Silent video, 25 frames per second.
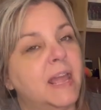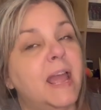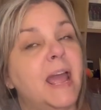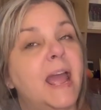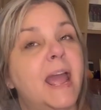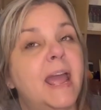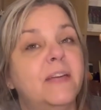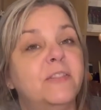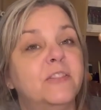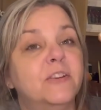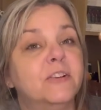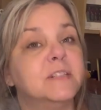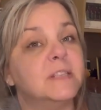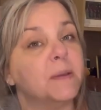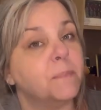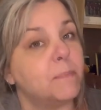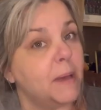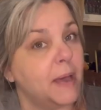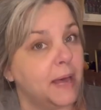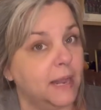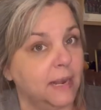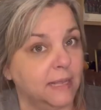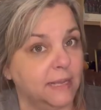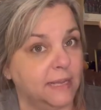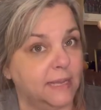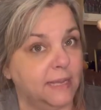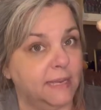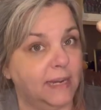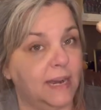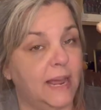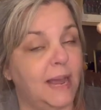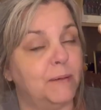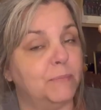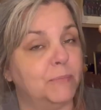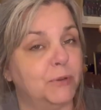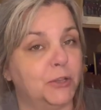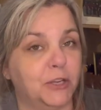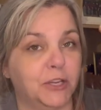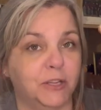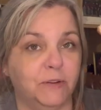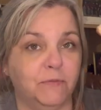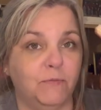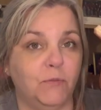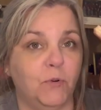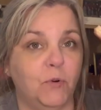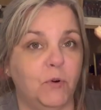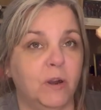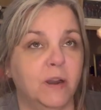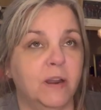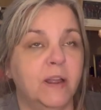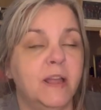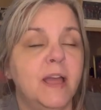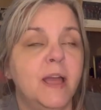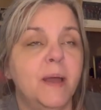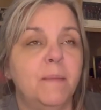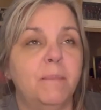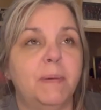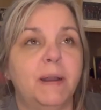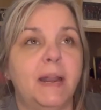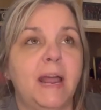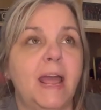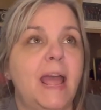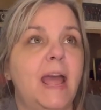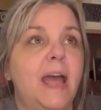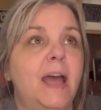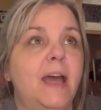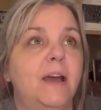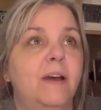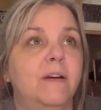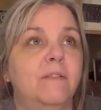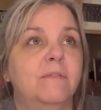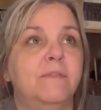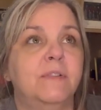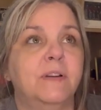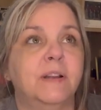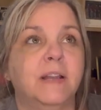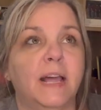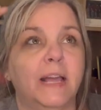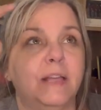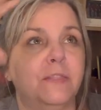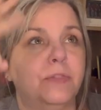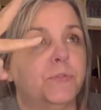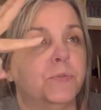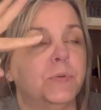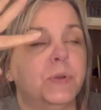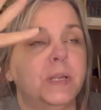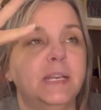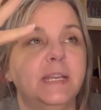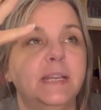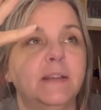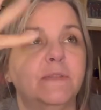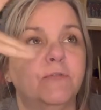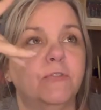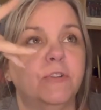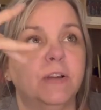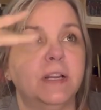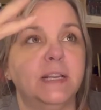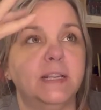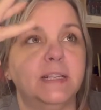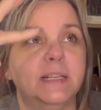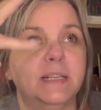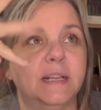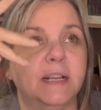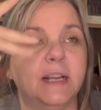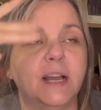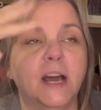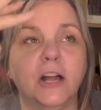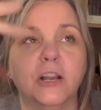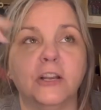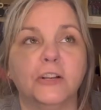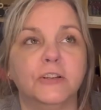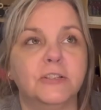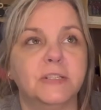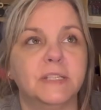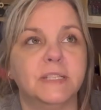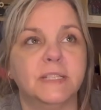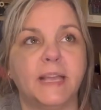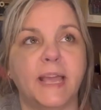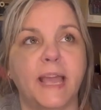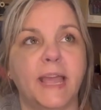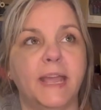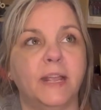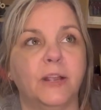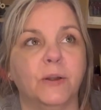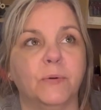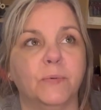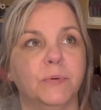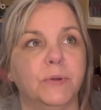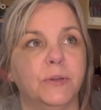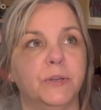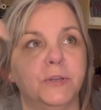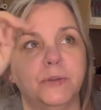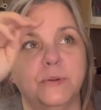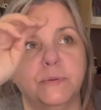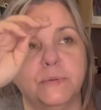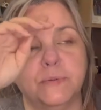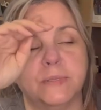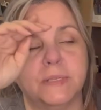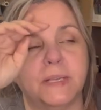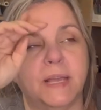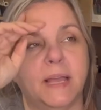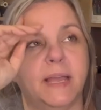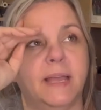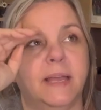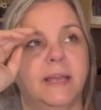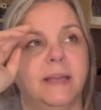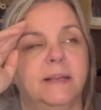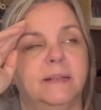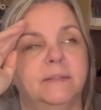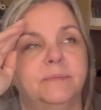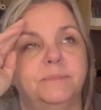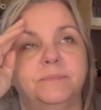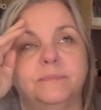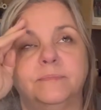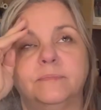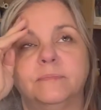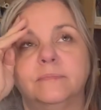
And there's a pelican I'm looking for. But I have like three different colors, kangaroos and